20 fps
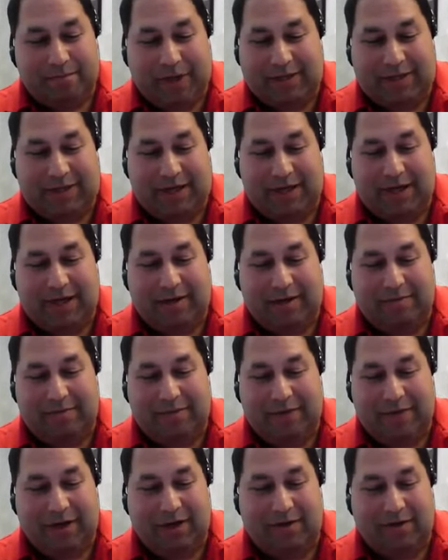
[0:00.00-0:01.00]
But
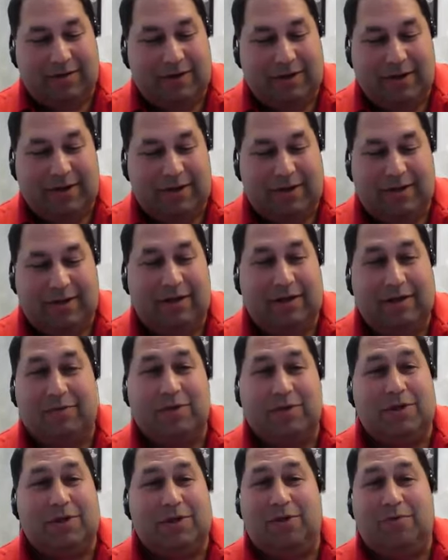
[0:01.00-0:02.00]
it
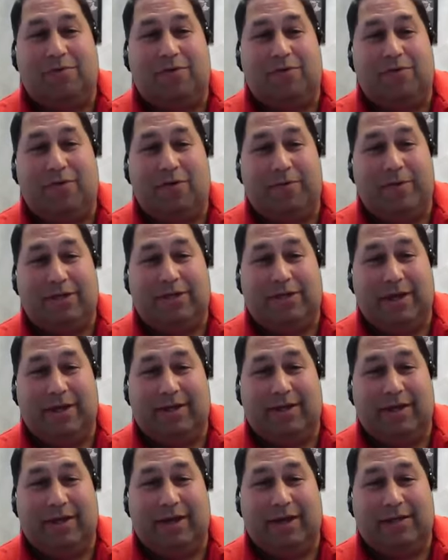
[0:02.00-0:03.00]
was a good performance
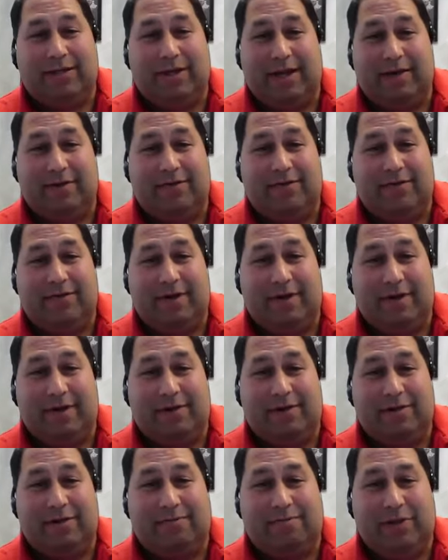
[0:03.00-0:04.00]
nonetheless out
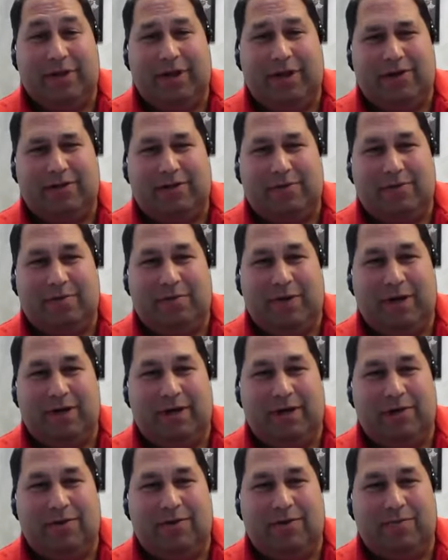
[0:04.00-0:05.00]
of some players that we might
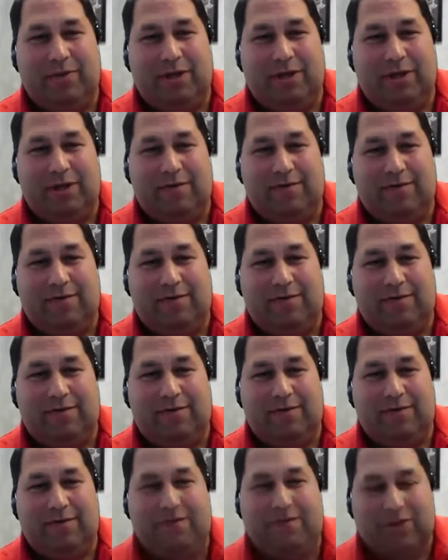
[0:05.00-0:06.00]
not normally have
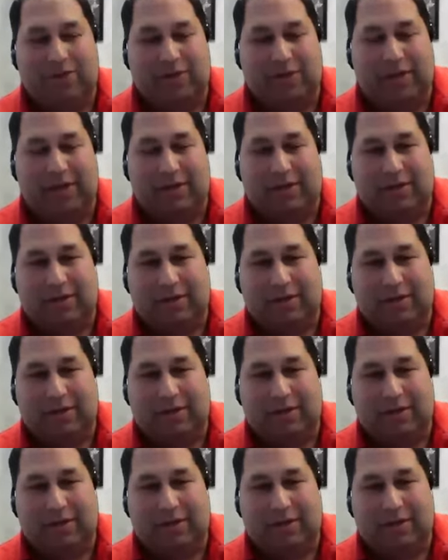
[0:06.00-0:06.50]
been used to seeing.